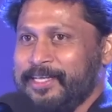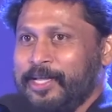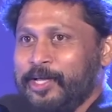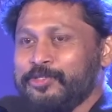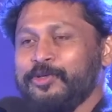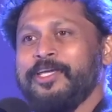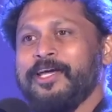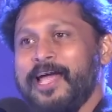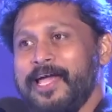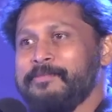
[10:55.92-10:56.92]
So here
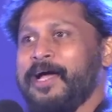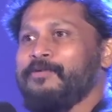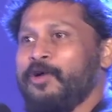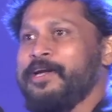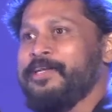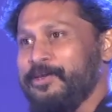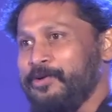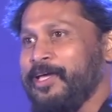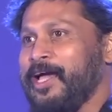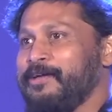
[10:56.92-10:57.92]
I am, I volunteer, okay,
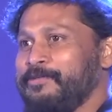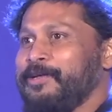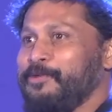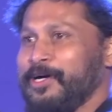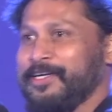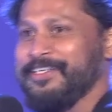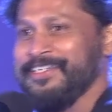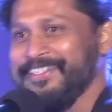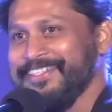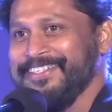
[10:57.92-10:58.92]
I will work.
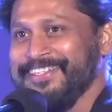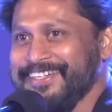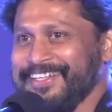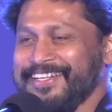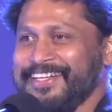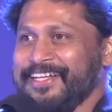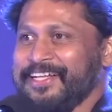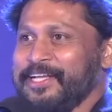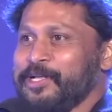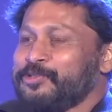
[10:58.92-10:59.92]

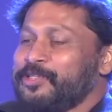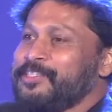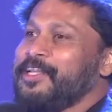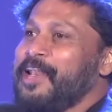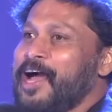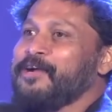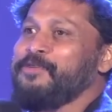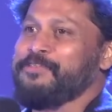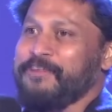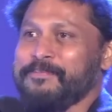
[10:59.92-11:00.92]
So there's a luck which
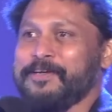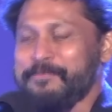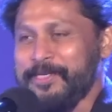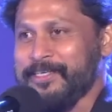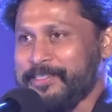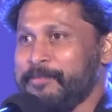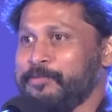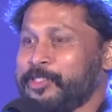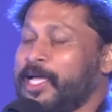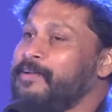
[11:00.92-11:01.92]
favored me at some place.
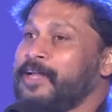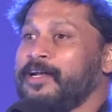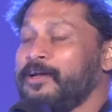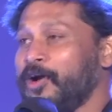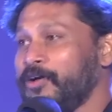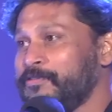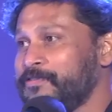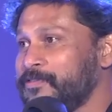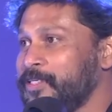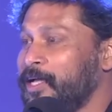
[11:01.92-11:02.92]
I've done a lot of
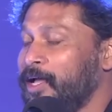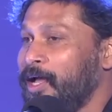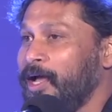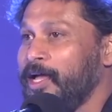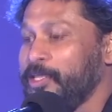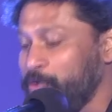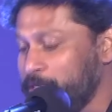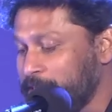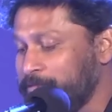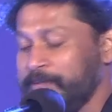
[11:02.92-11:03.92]

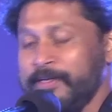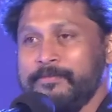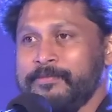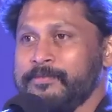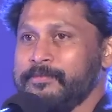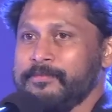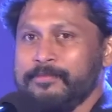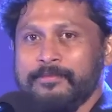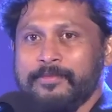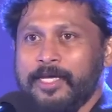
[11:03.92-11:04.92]
UNICEF film,
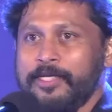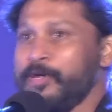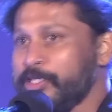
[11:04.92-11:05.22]
UNESCO